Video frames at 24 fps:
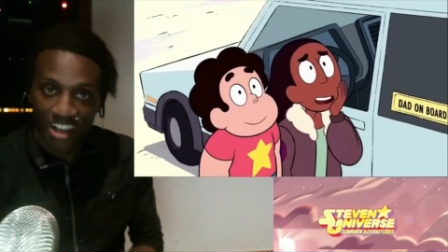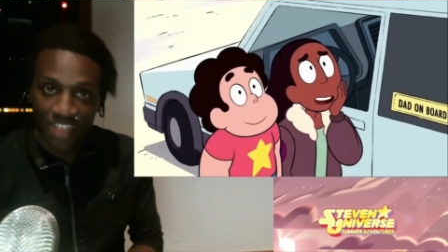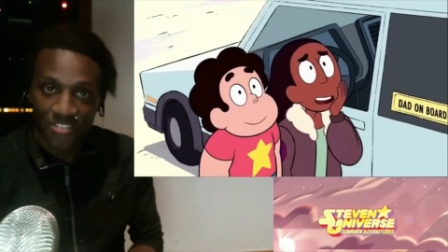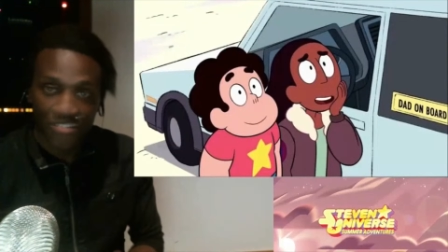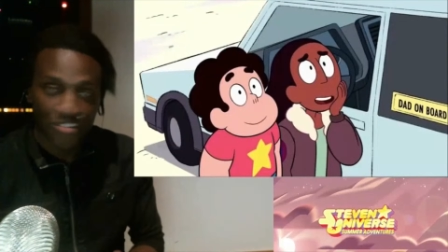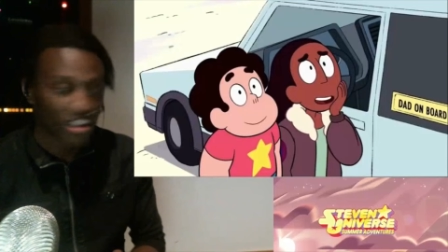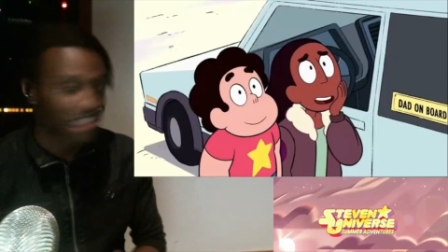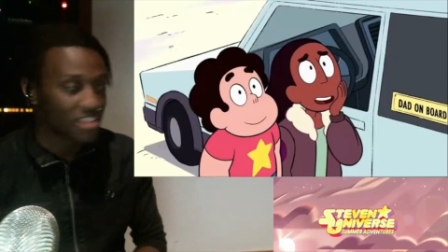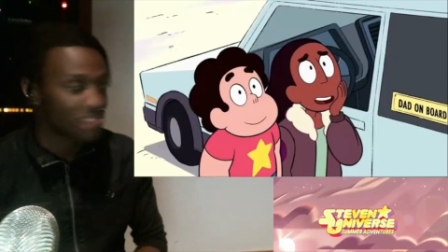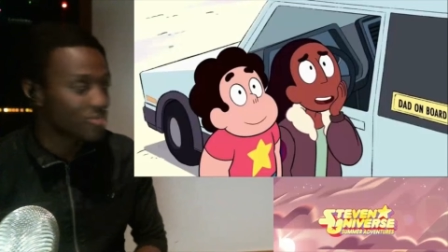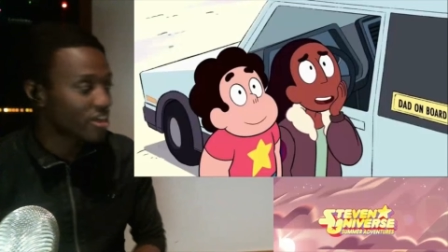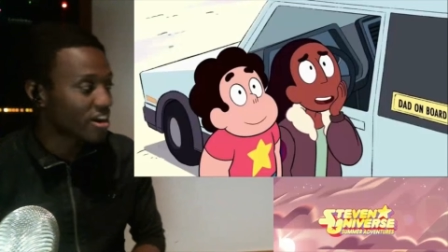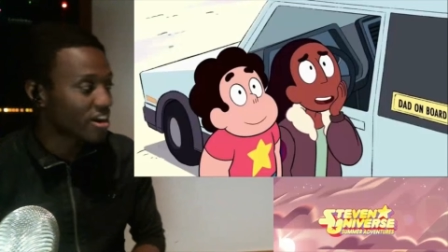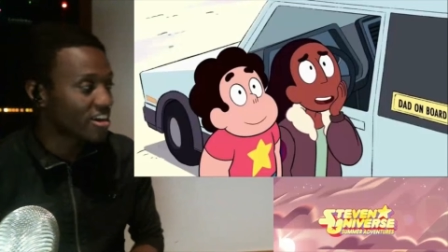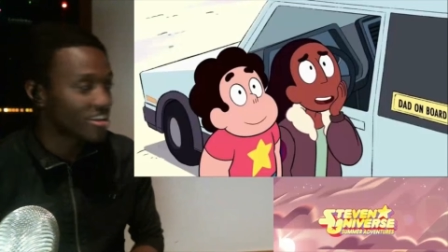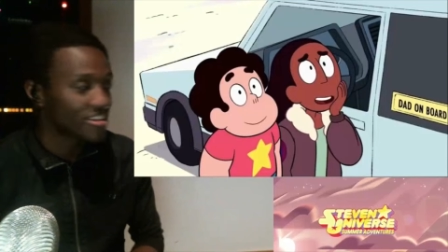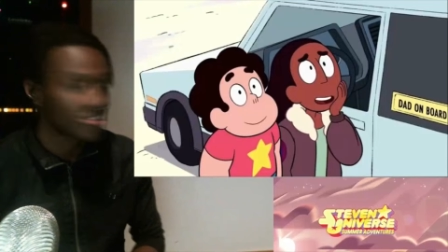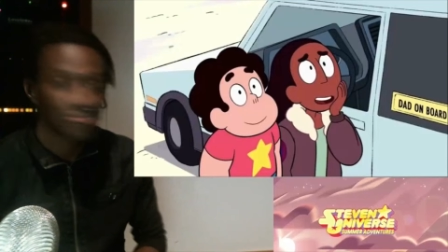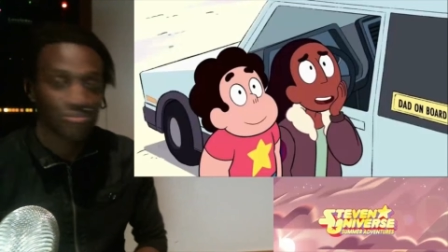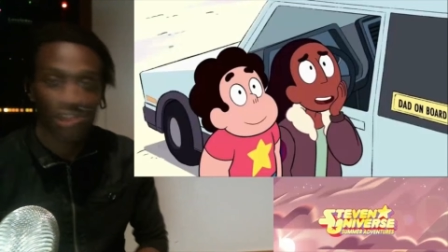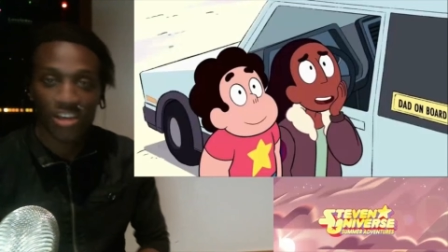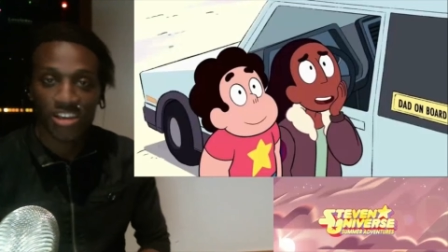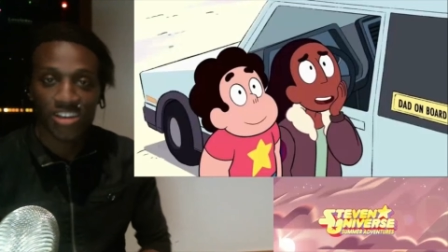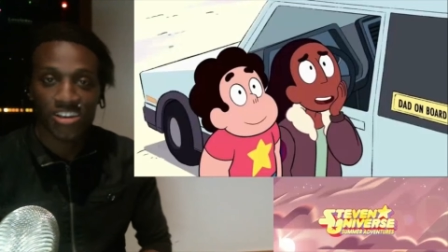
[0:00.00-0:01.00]
find my
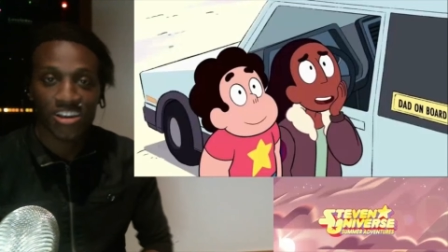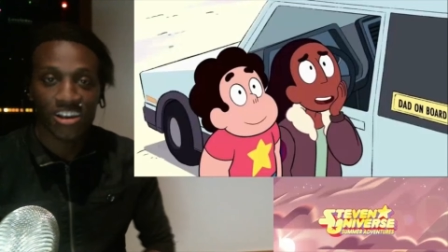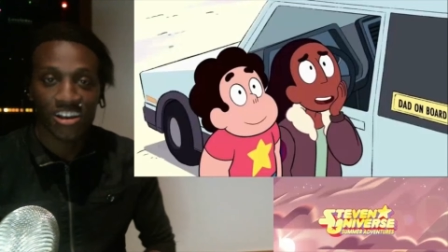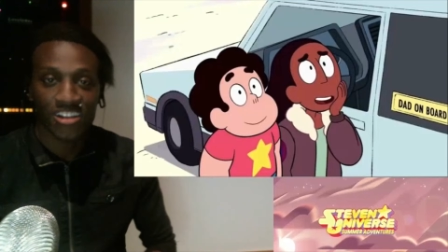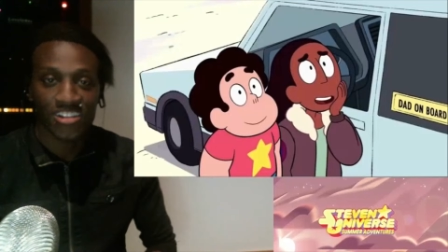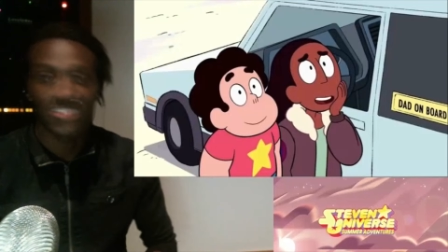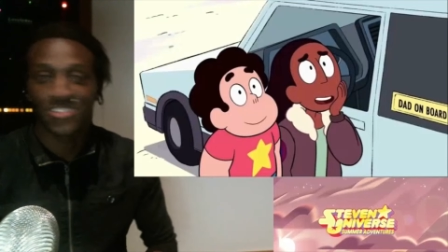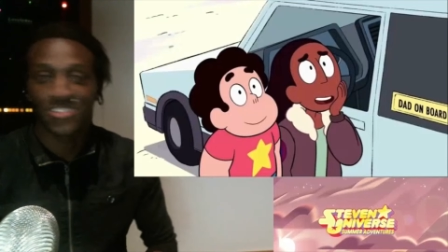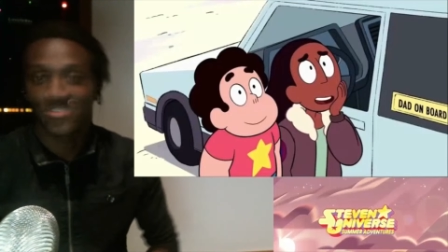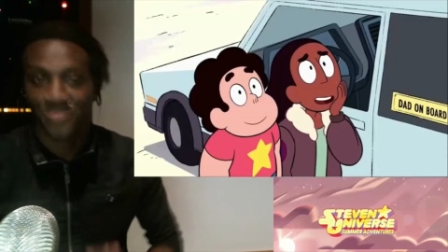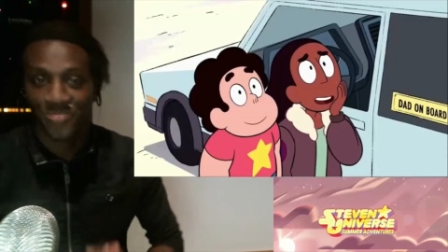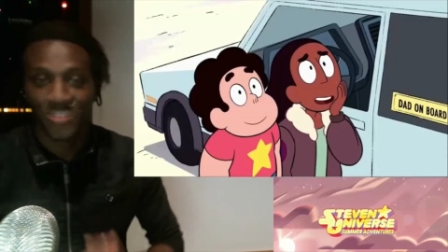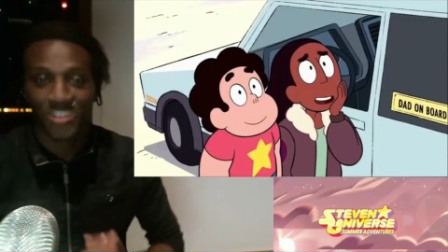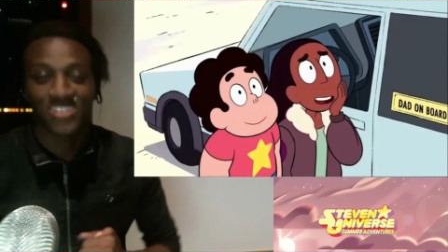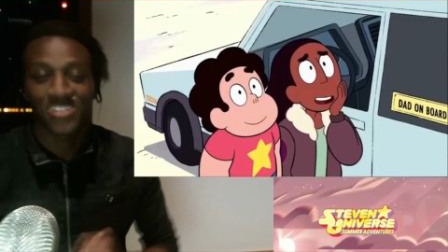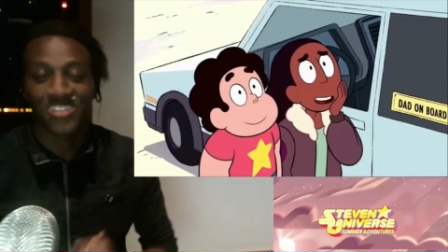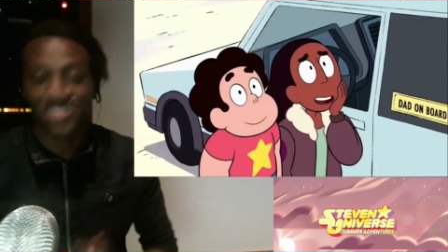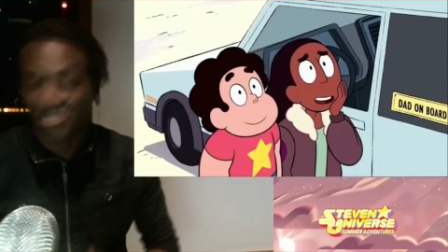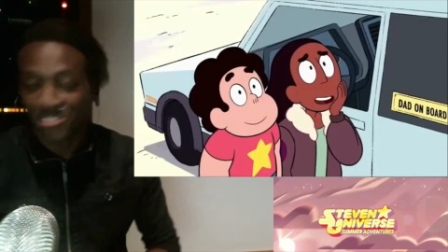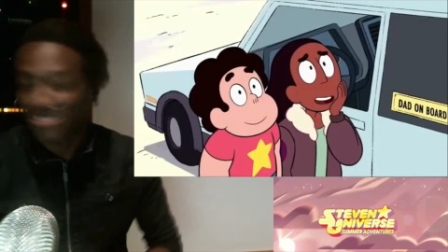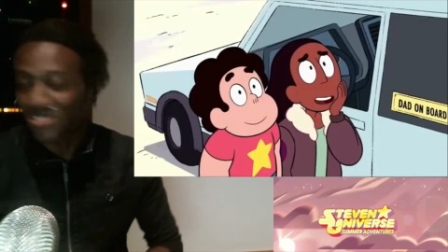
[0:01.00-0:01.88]
my Connie, my Connie.